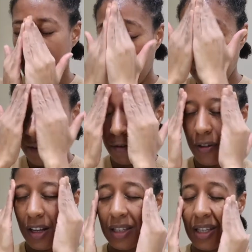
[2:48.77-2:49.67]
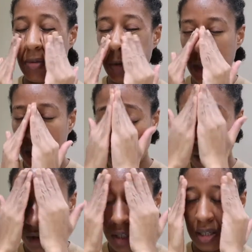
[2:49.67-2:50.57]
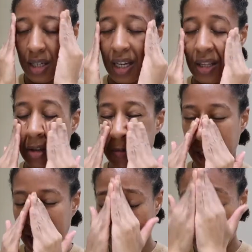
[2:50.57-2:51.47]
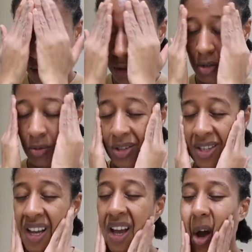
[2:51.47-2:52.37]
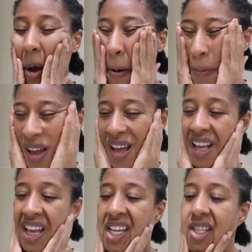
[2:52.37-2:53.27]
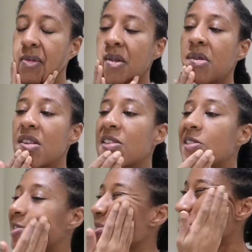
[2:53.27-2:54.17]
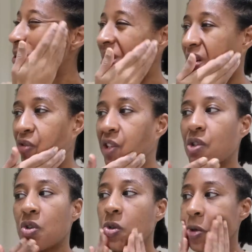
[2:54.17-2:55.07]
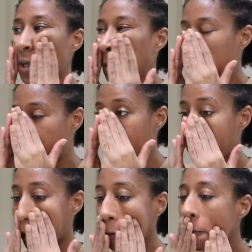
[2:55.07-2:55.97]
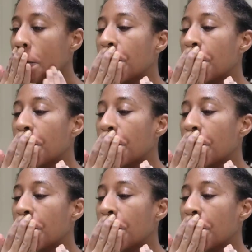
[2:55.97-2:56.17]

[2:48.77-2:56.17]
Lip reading: And you felt it was interesting at the beginning because it was, okay, yes, maybe it's just her way of introducing the topic.